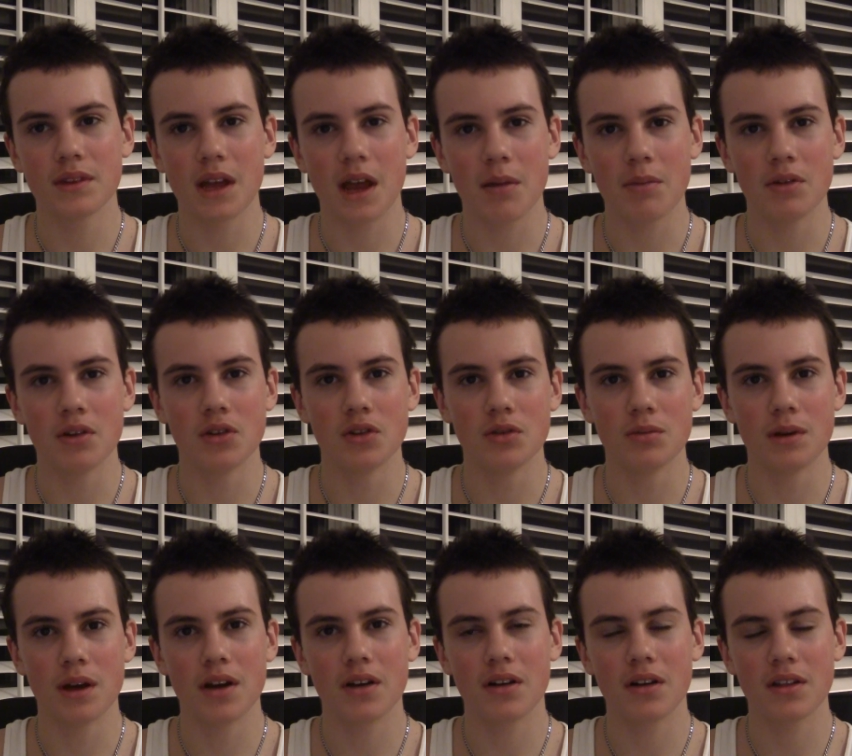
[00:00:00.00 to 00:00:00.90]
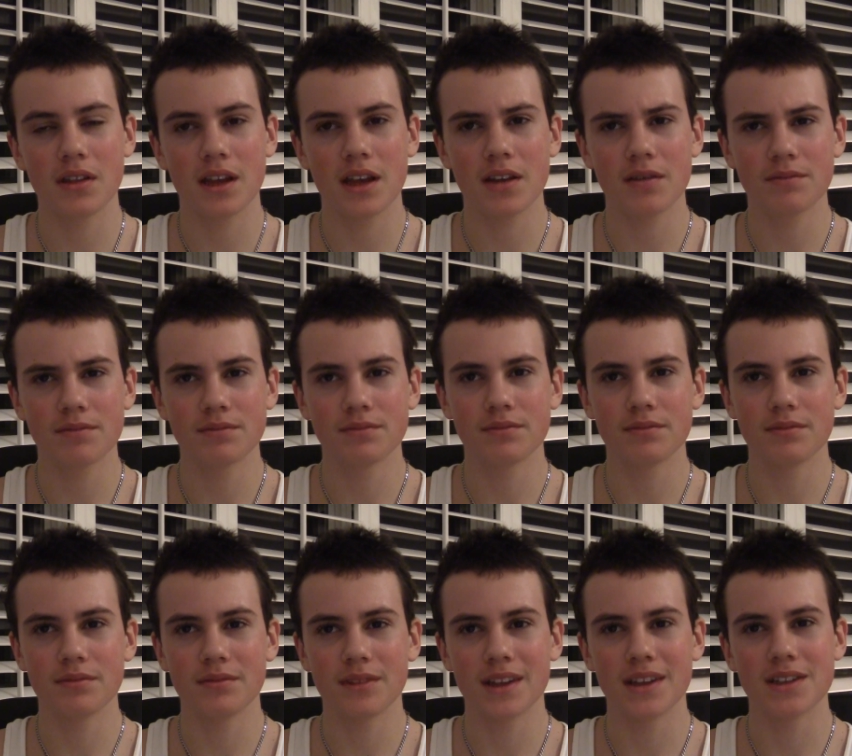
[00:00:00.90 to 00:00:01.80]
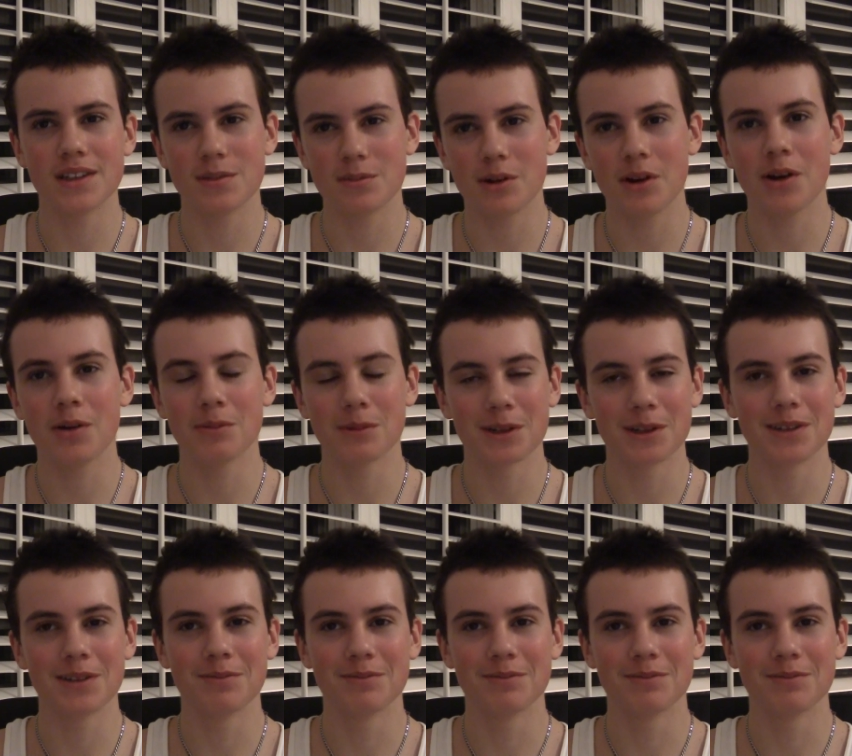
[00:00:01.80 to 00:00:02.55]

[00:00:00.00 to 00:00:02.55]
I'm gonna do better on that. And tomorrow, I'm gonna